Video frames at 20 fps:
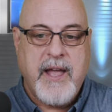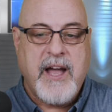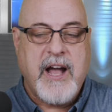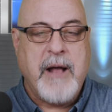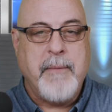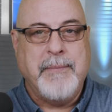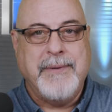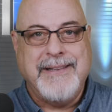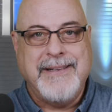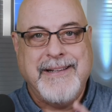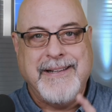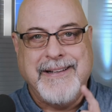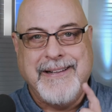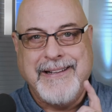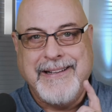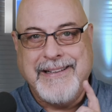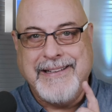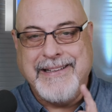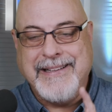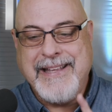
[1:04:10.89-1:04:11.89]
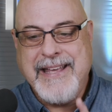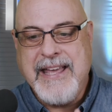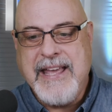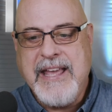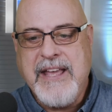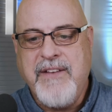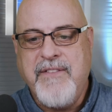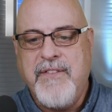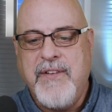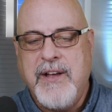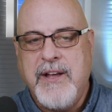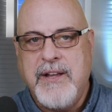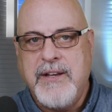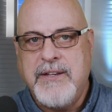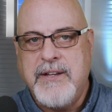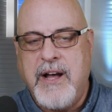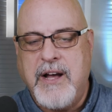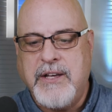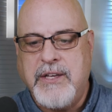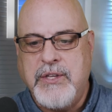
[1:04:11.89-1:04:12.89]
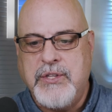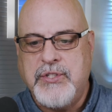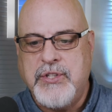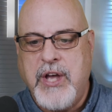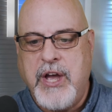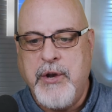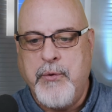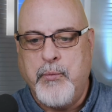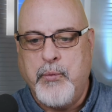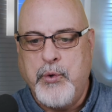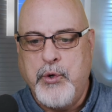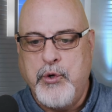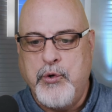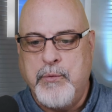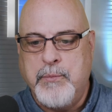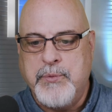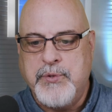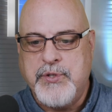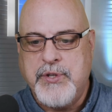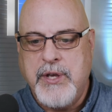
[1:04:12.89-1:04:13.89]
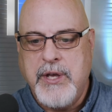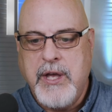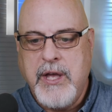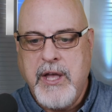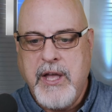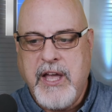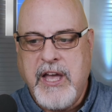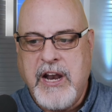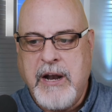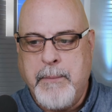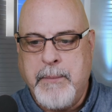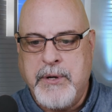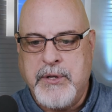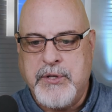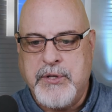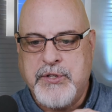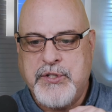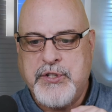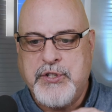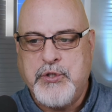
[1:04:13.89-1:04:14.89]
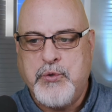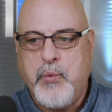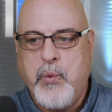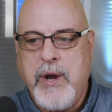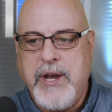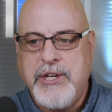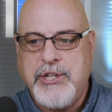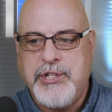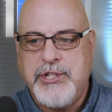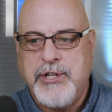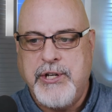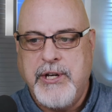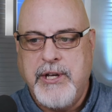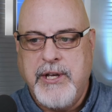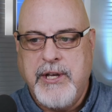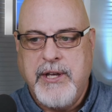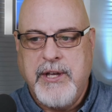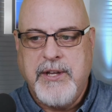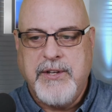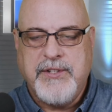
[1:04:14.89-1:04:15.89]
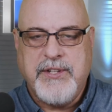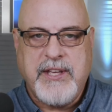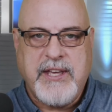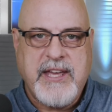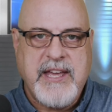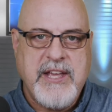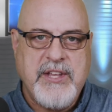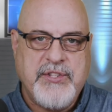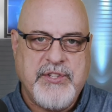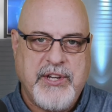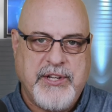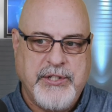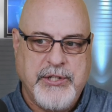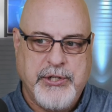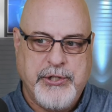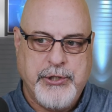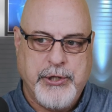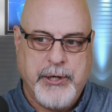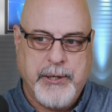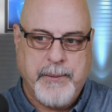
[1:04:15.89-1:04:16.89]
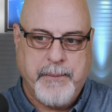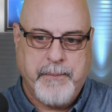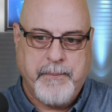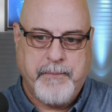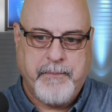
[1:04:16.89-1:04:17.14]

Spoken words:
I'm going to leave DocuSign Rooms, and I'm going to switch to e-signature.